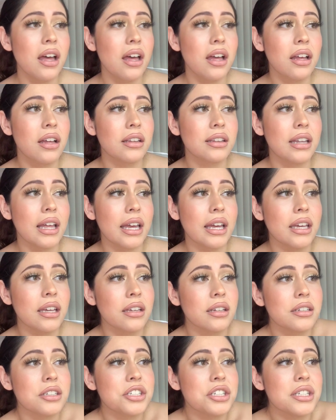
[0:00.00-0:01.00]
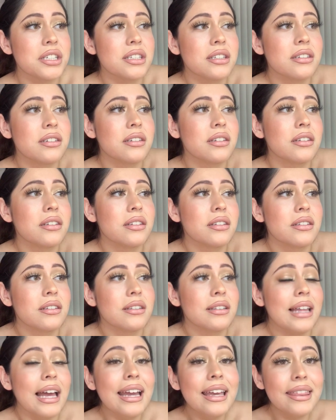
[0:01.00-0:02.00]
like just
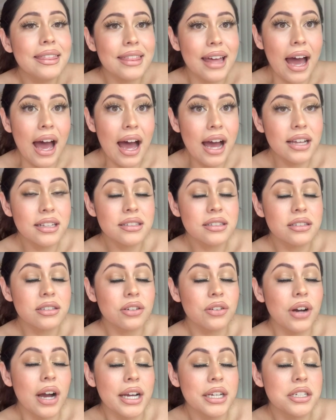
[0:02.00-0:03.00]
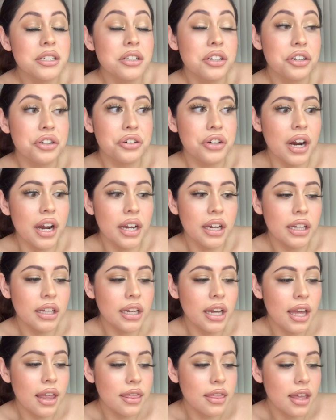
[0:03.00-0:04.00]
like that. So I just started crying,
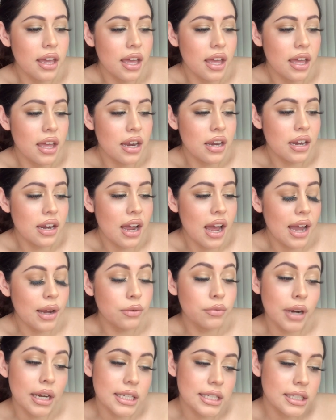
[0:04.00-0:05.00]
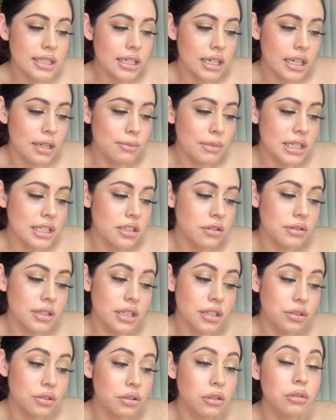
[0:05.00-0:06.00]
and then I rested. My sister's
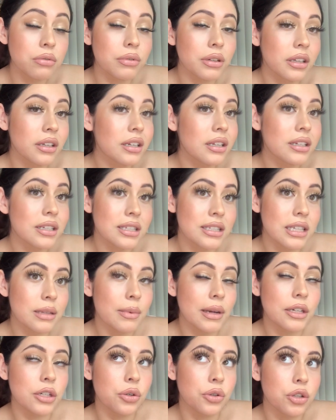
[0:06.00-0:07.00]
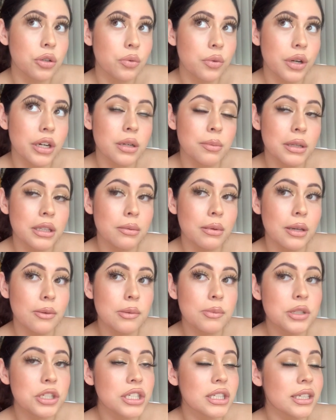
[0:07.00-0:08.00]
like, dude, you really need to sleep. I know you're worried about the baby,
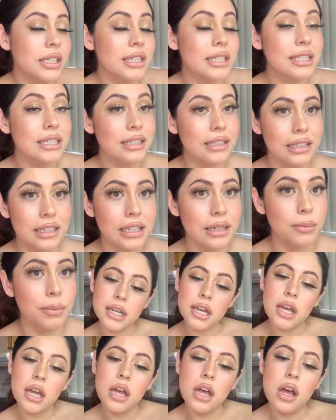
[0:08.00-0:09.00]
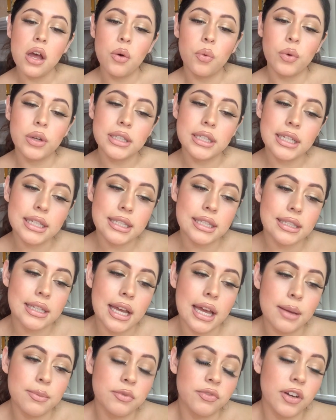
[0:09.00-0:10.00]
but just like sleep. Once I
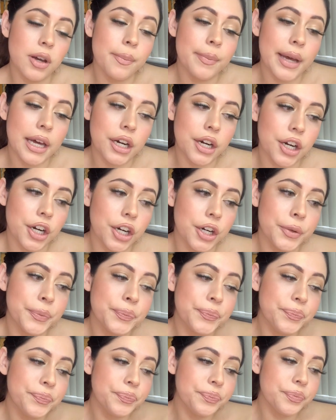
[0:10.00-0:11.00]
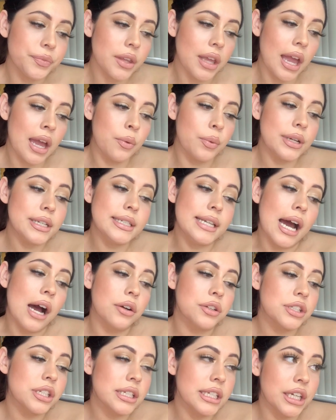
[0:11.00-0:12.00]
slept, felt better, I went
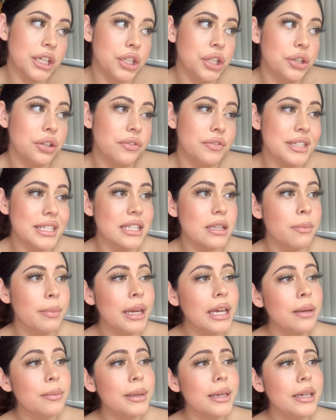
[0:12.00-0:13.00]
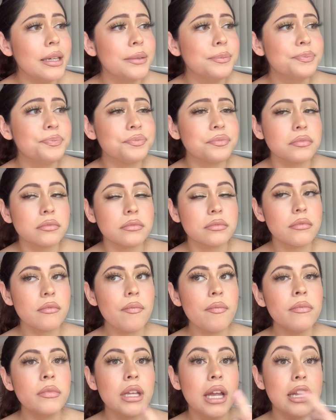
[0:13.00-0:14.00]
down to NICU to visit the baby,
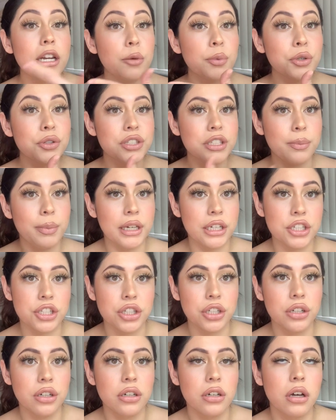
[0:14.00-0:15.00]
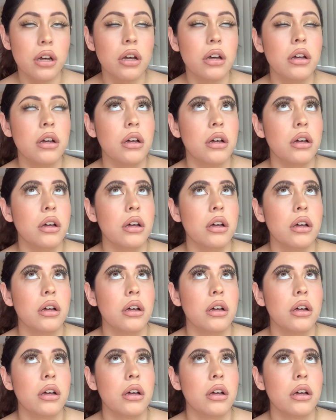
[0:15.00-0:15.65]
and I'll post a picture. Oh,